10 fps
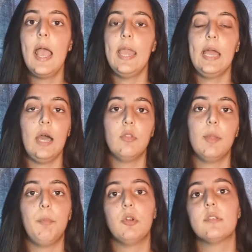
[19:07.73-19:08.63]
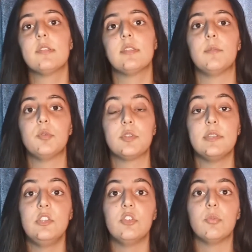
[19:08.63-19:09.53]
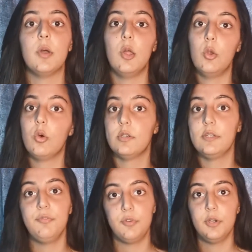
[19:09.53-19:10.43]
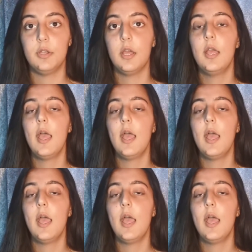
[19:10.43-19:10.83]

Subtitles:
and how their policies and procedures were a lot different.